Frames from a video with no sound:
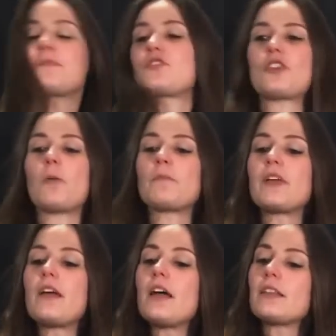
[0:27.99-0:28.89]
So
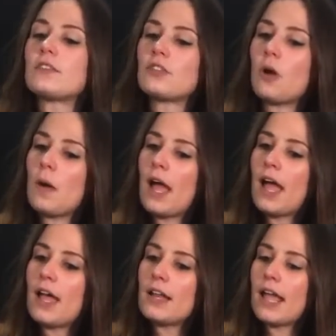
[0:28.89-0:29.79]
let's go
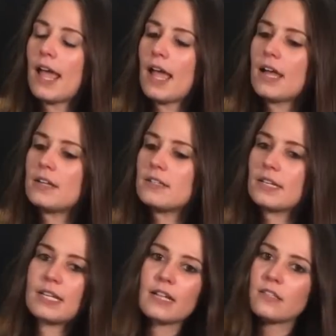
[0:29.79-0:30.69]
ahead and
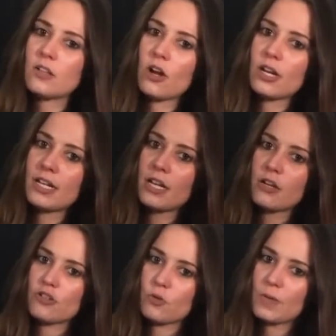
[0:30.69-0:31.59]
get started
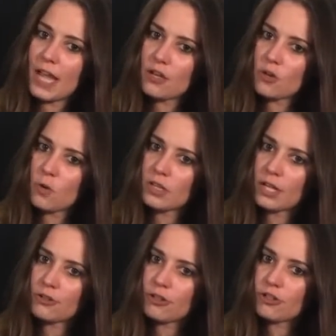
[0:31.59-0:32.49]
here. So get your
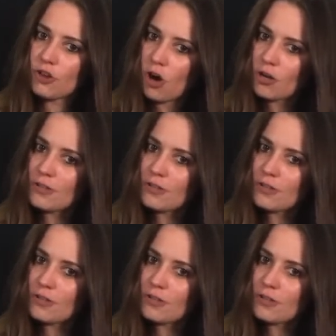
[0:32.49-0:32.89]
electric guitar.